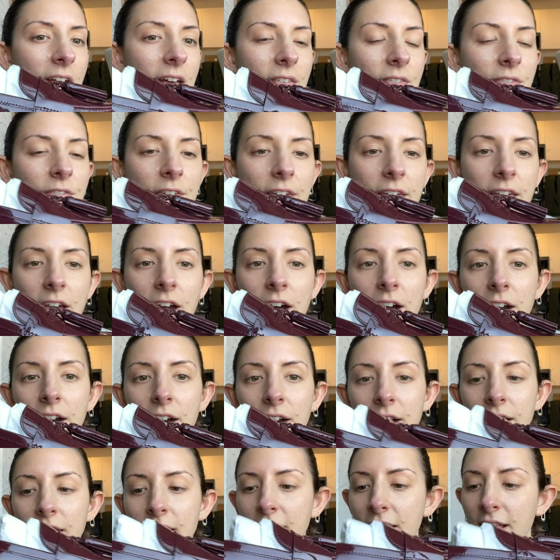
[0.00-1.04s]
They
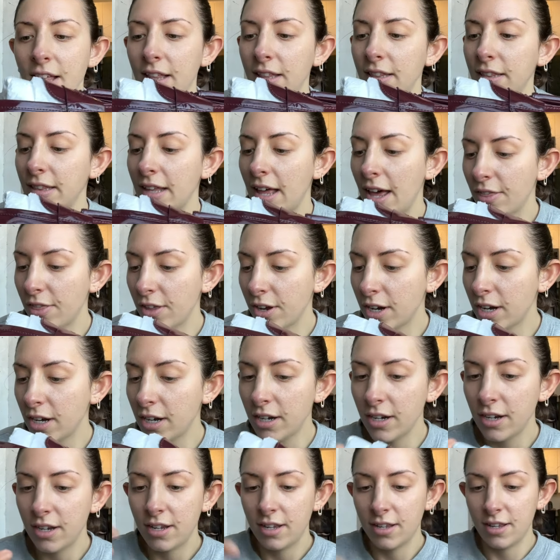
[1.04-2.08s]
are
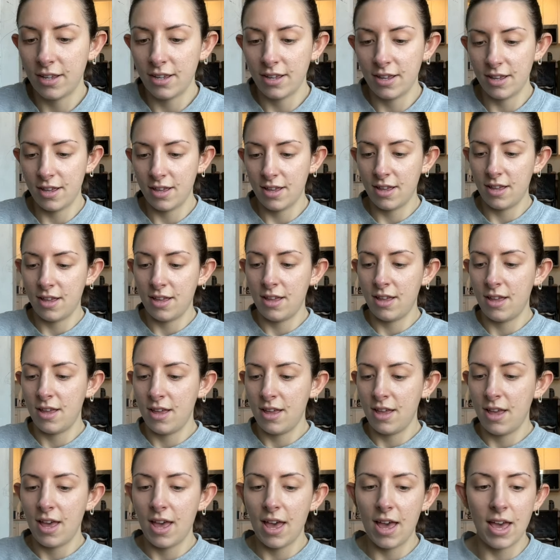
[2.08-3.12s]
leather,
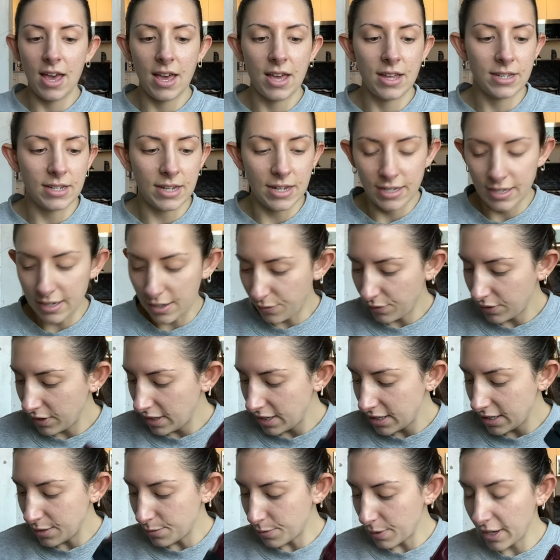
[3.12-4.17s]
and I definitely
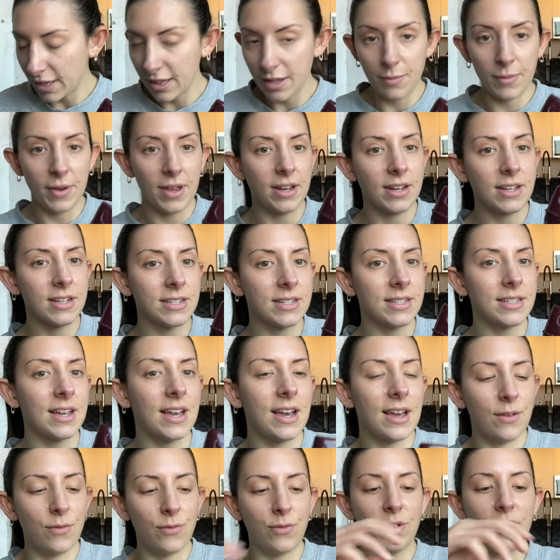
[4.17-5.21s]
need to break them in because
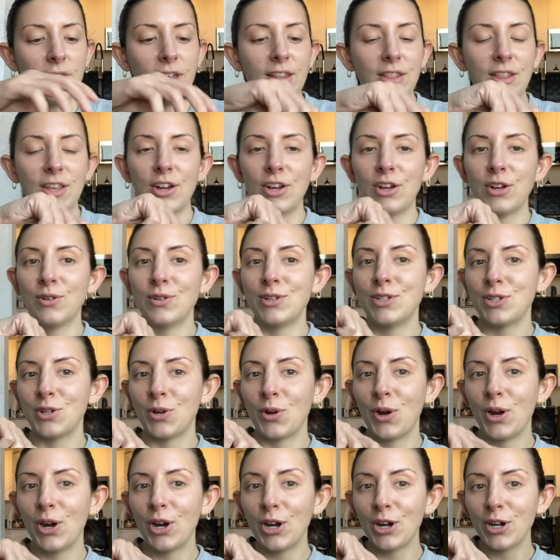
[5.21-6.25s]
I feel like they're going to
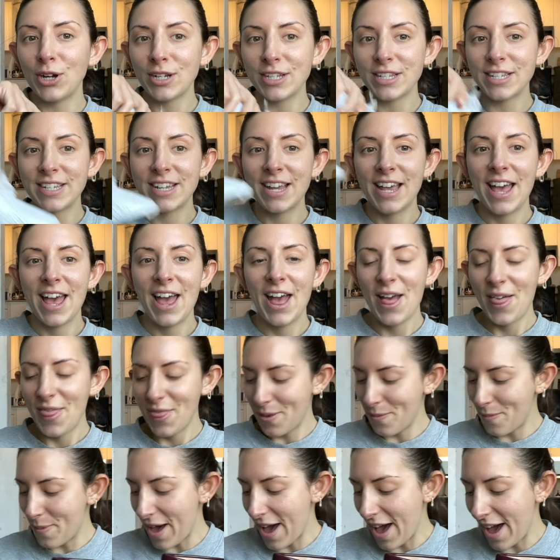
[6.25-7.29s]
hurt
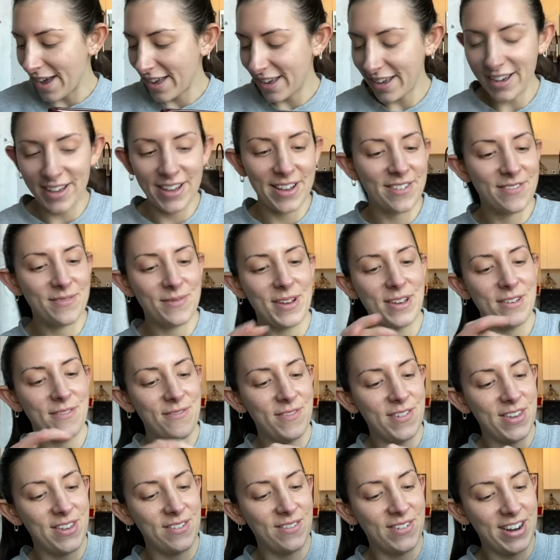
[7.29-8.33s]
the back of my
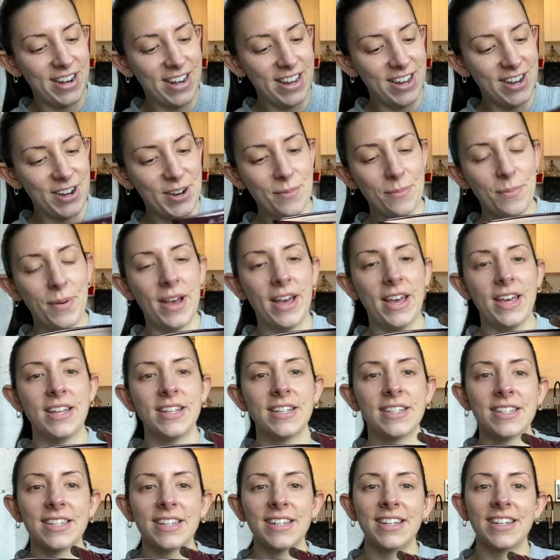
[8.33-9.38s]
feet right here,
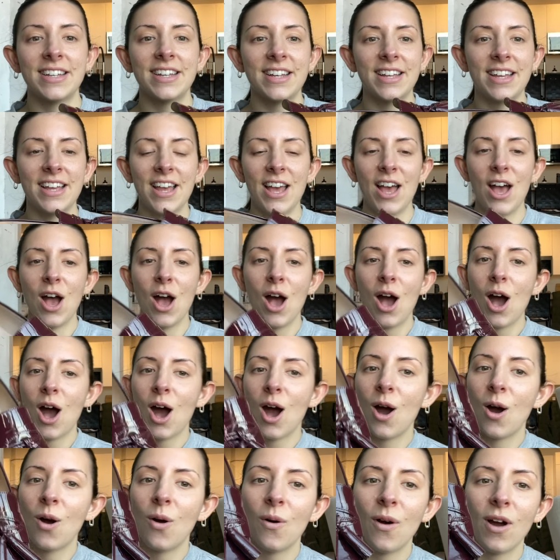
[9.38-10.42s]
but
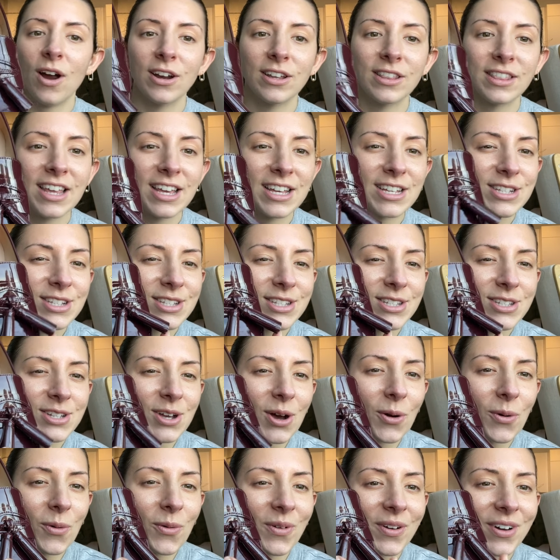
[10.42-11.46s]
oh, aren't they
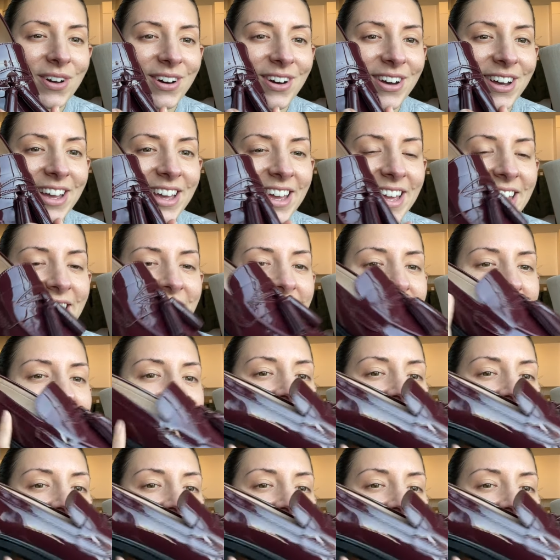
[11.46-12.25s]
so good?